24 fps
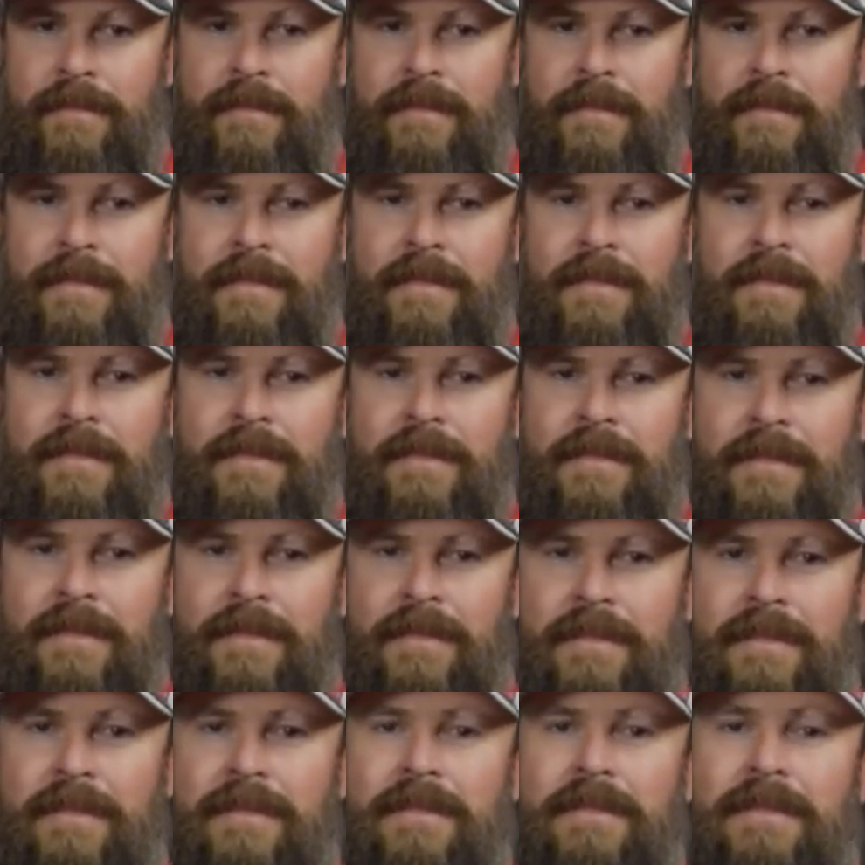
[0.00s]

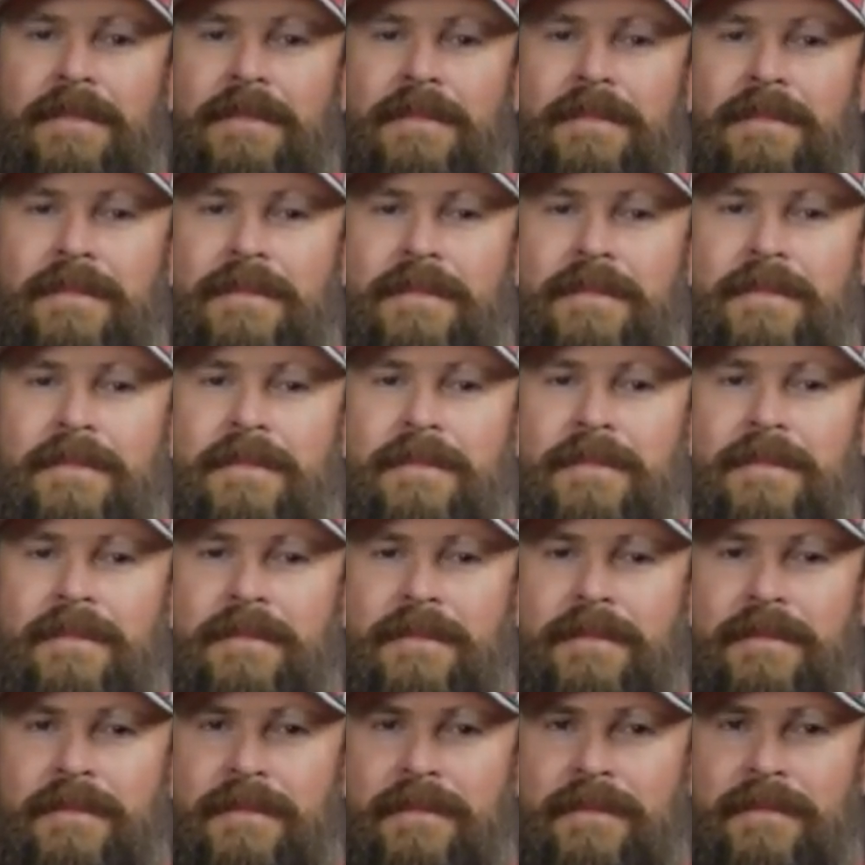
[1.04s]

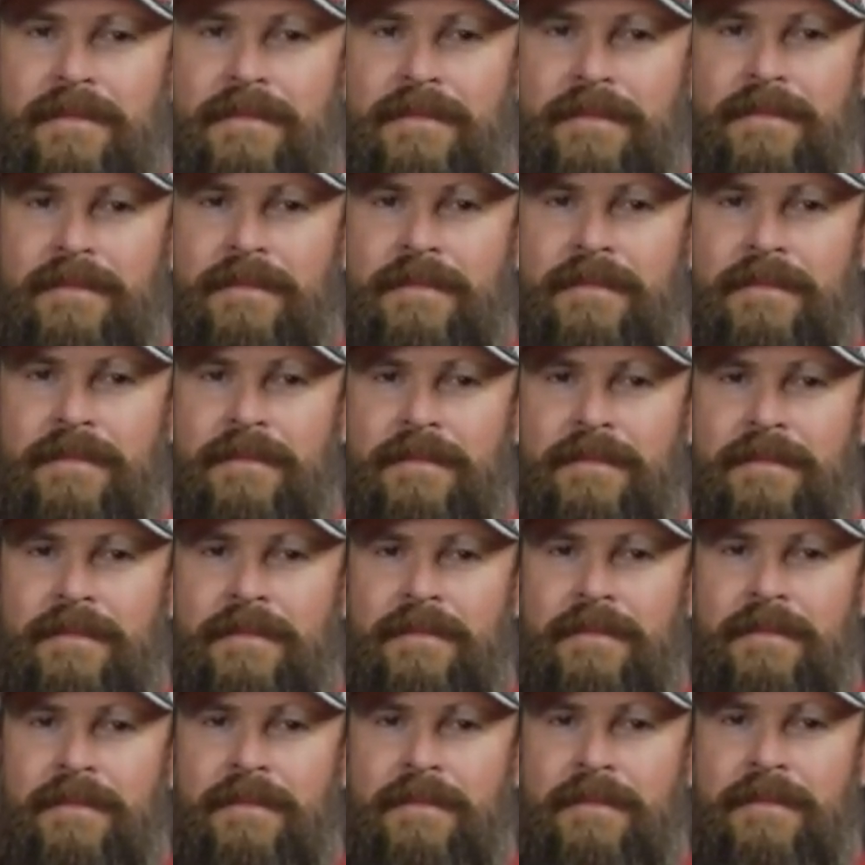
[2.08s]

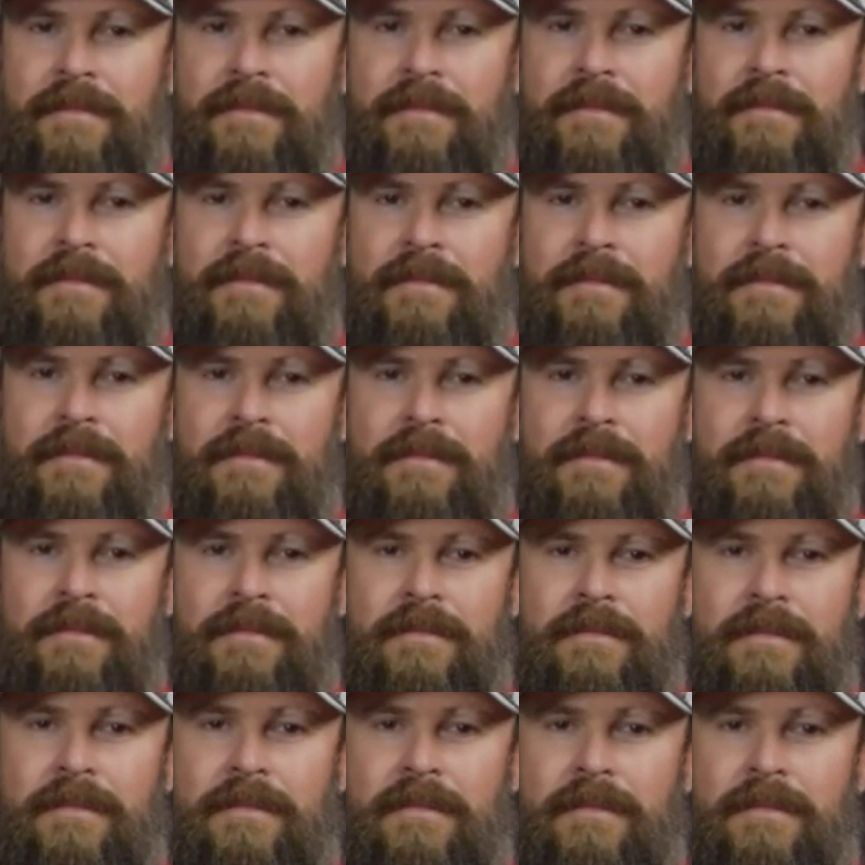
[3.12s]

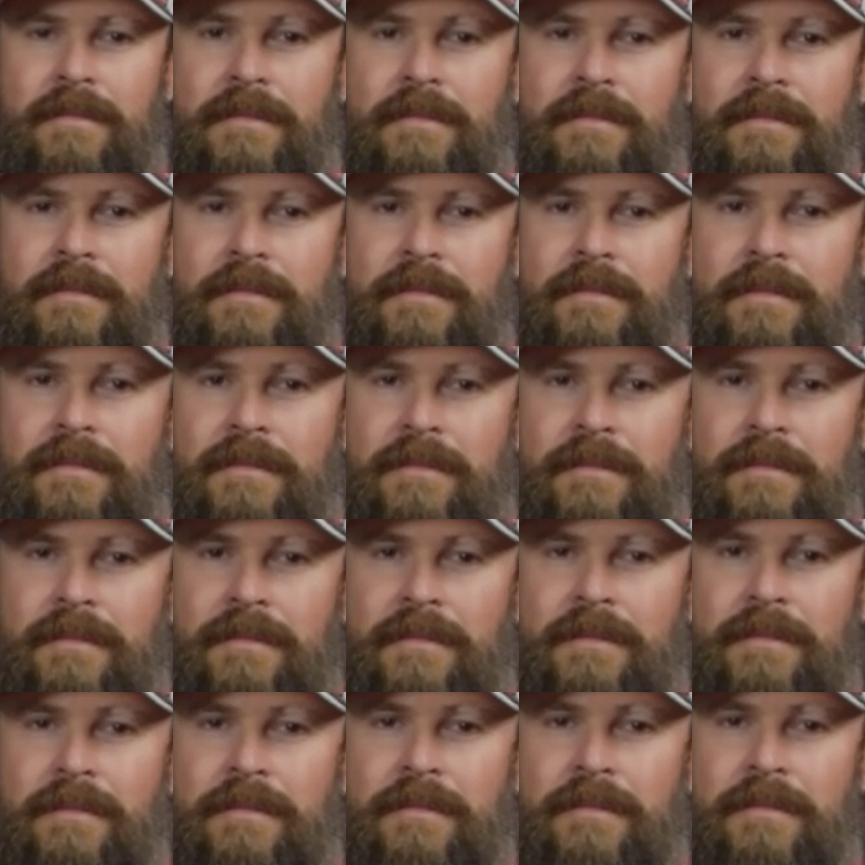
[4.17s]

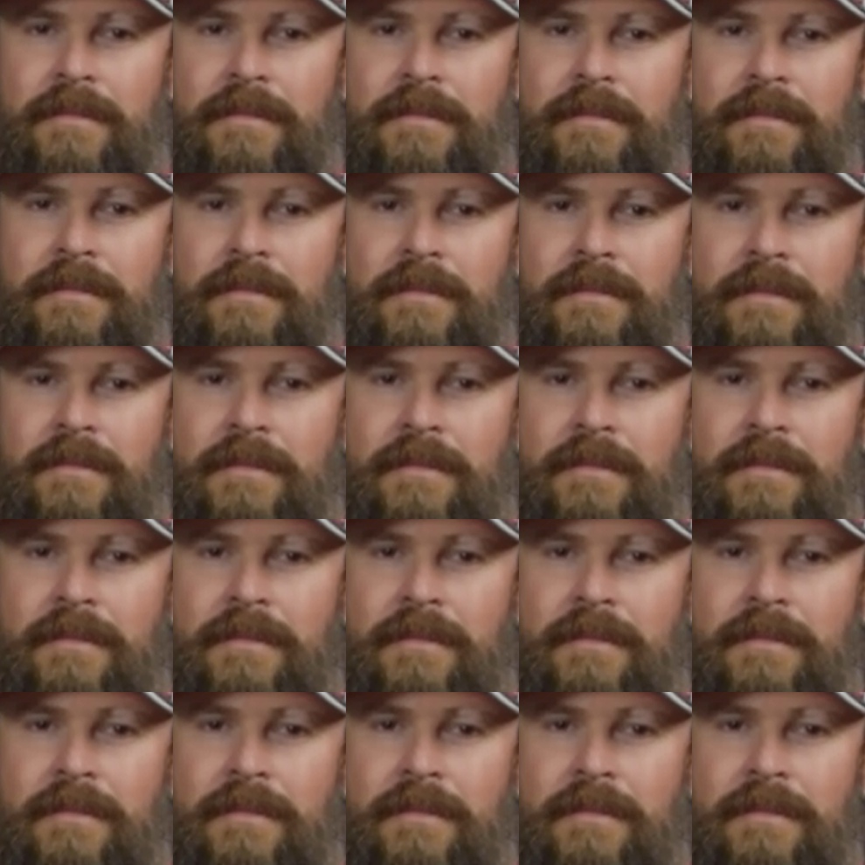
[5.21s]
(silent)